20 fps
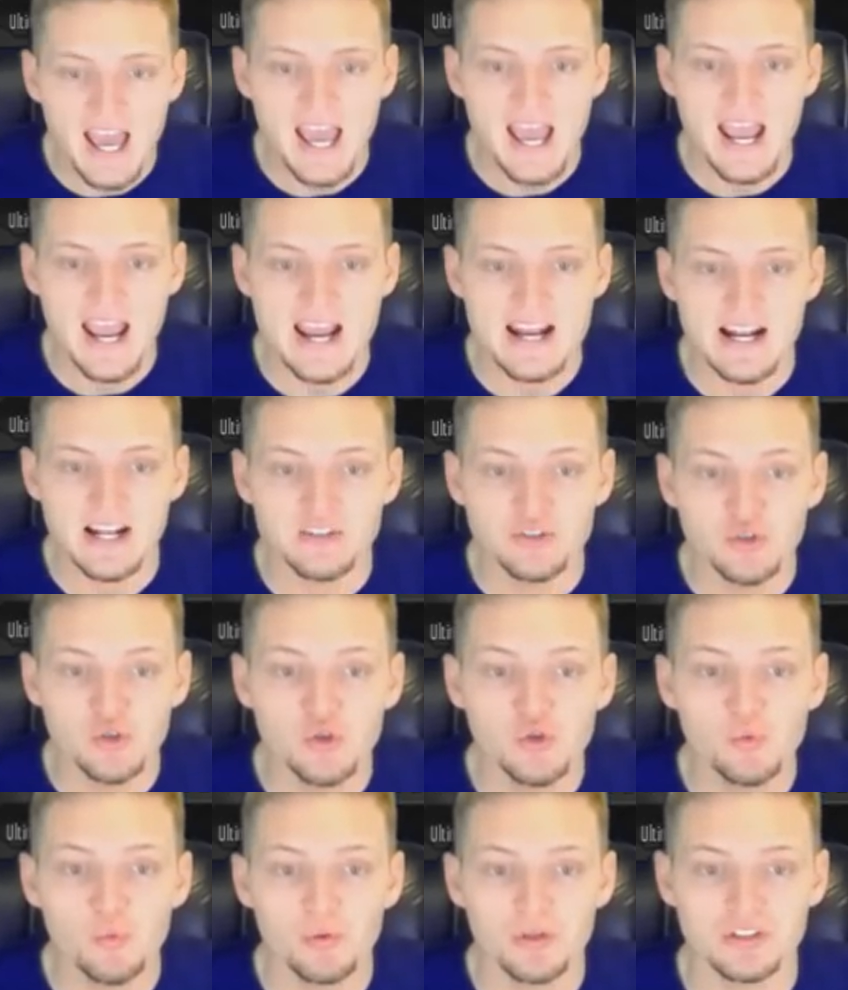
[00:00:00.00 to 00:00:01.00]
And I
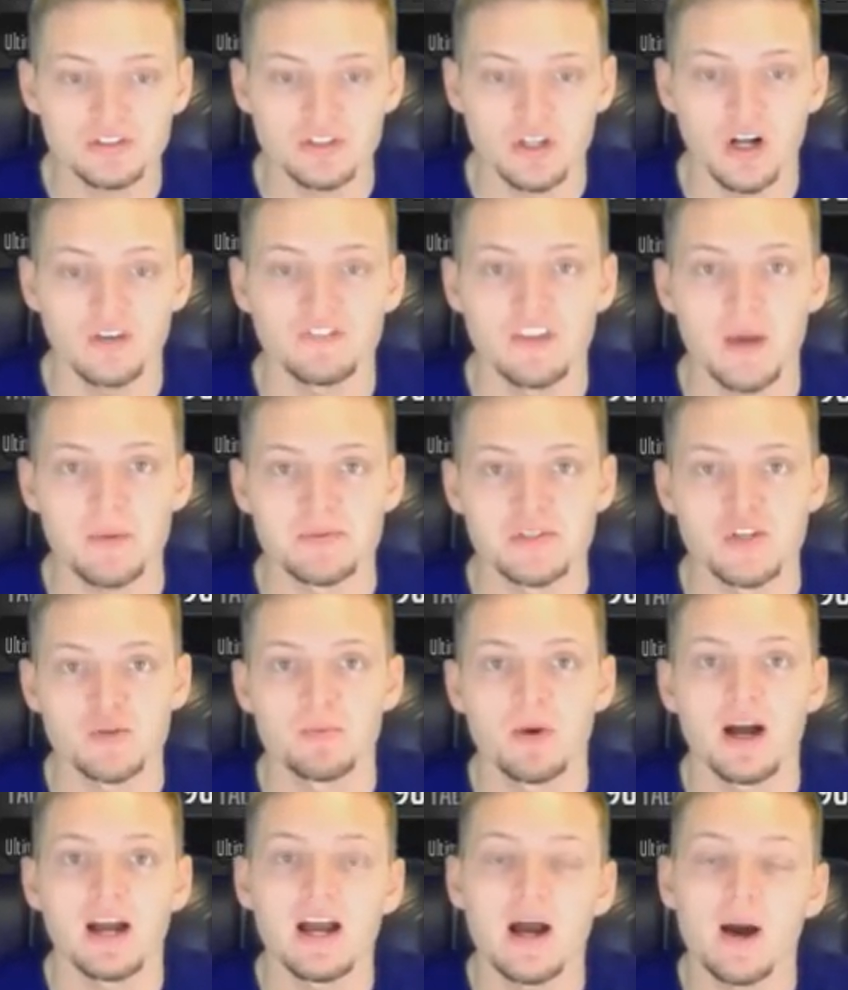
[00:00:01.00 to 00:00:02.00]
do want to start off the episode
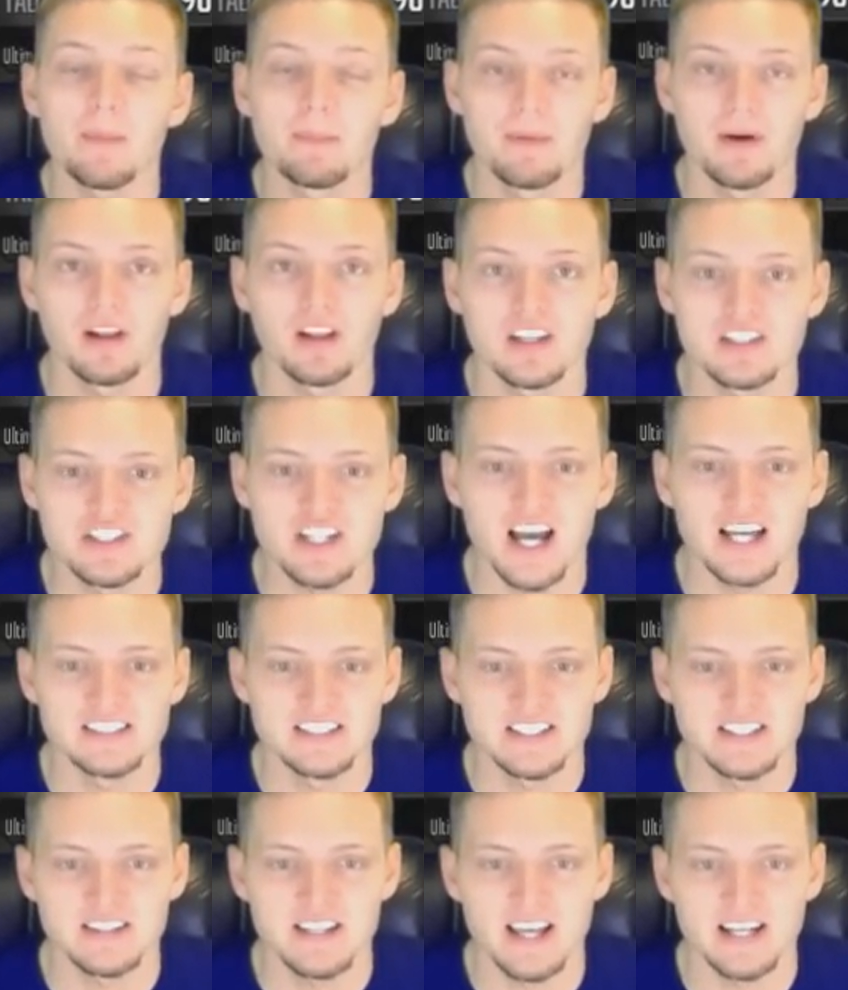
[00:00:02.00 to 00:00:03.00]
by
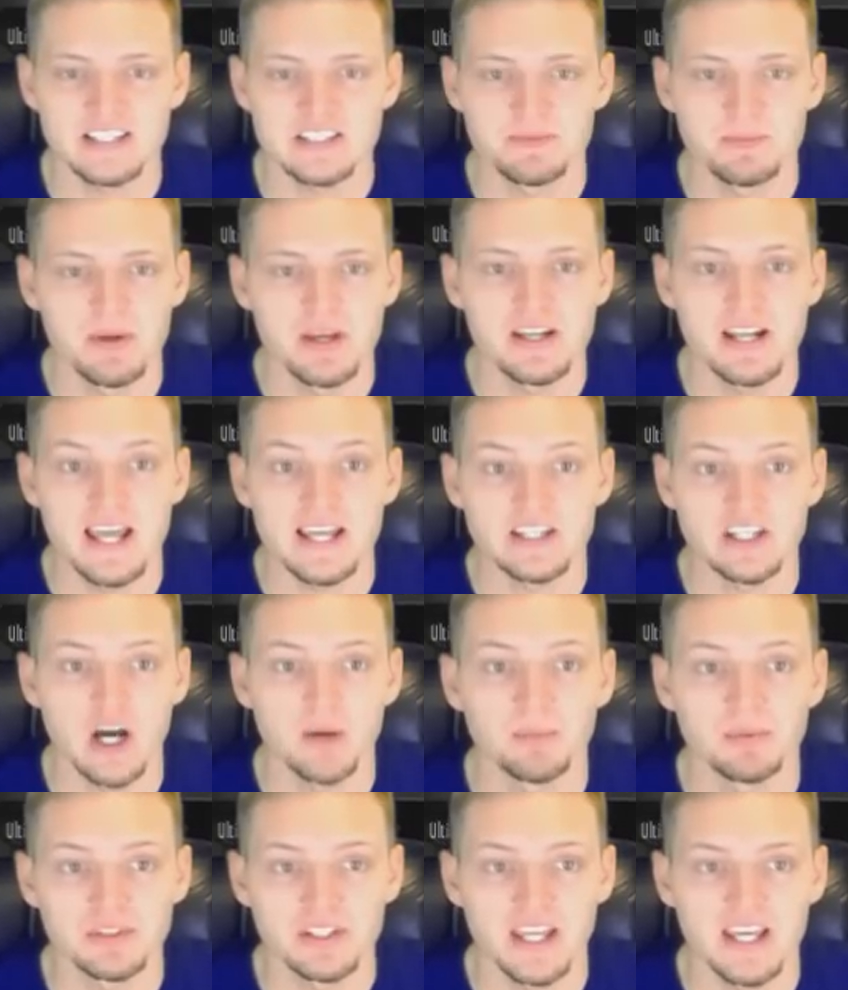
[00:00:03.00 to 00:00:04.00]
apologizing that it's been a
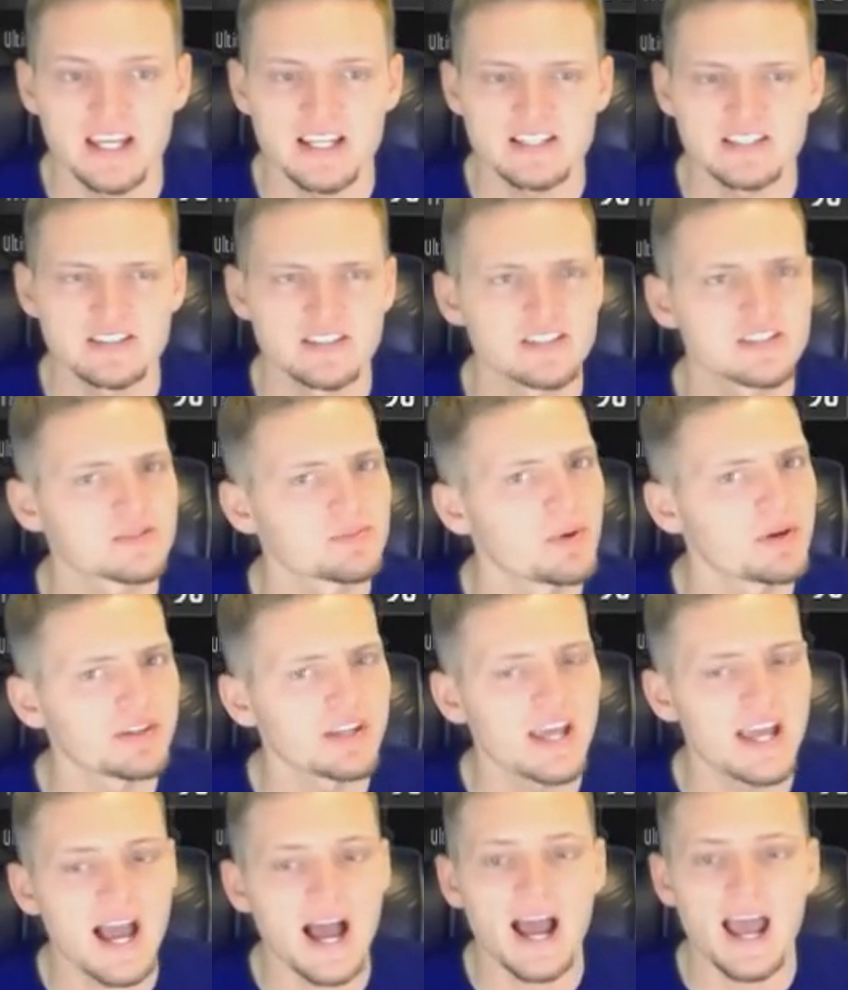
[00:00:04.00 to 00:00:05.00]
couple days since
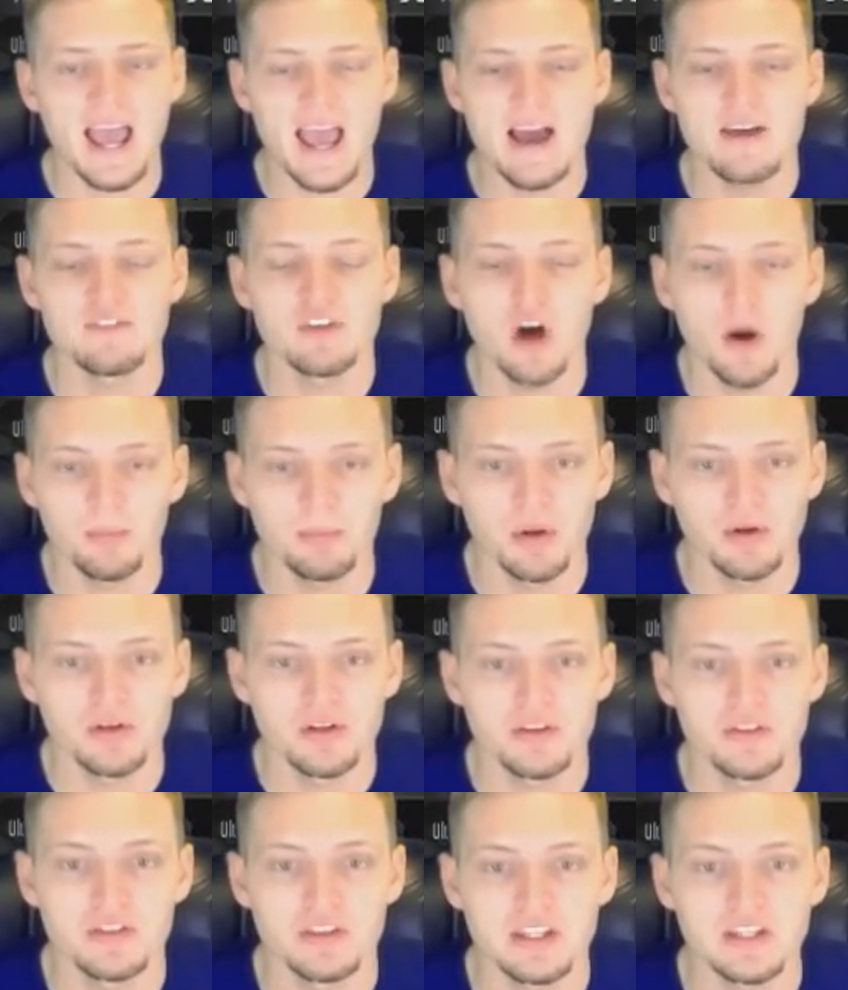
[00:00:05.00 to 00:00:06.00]
Monday I have
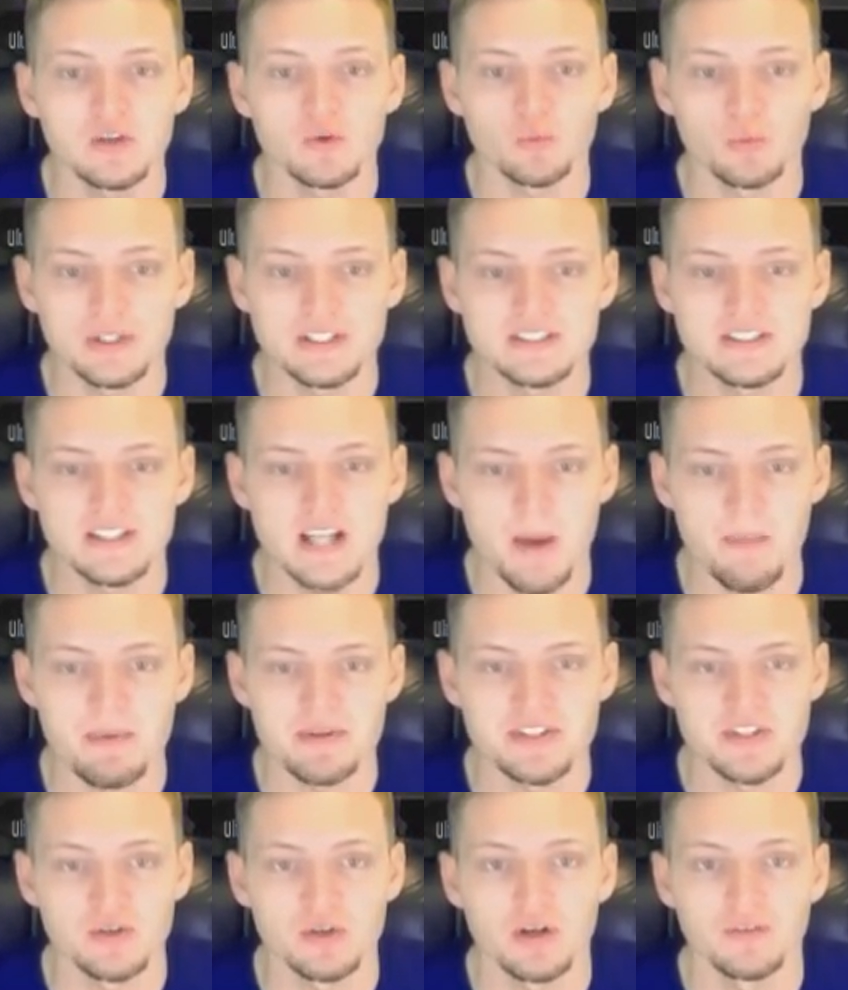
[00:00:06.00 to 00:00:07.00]
uploaded the recent
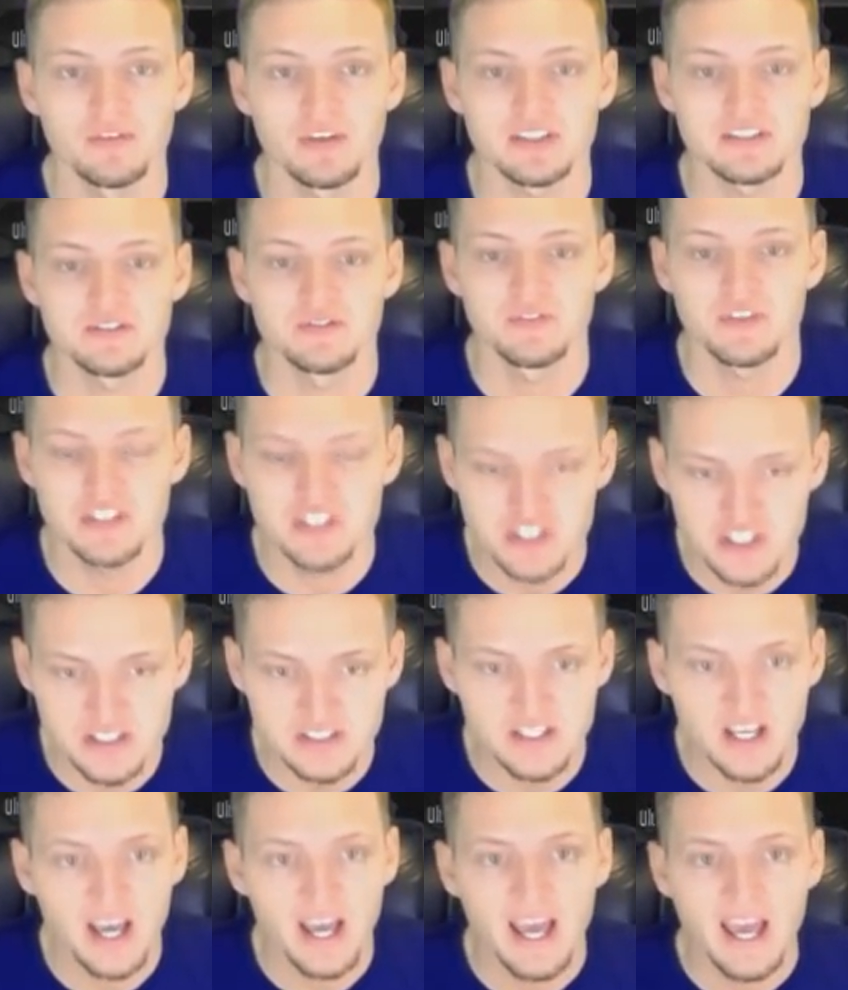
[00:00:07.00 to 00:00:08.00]
episode of Vick's Vengeance.